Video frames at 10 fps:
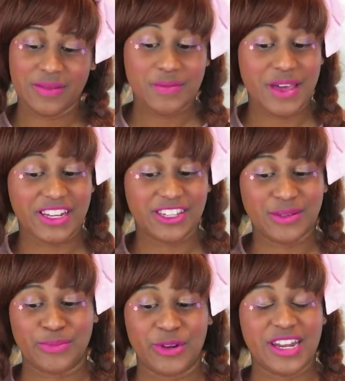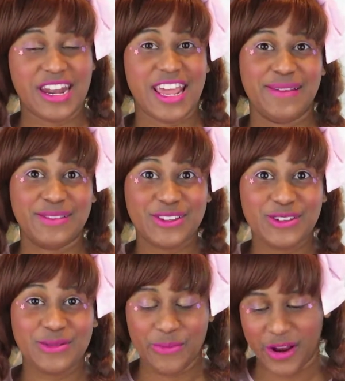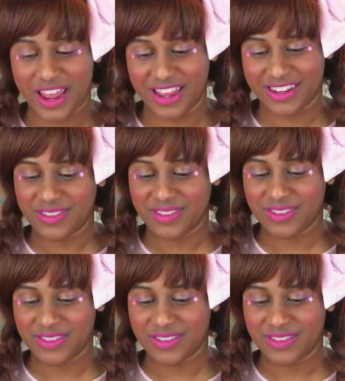match the print name to the brand.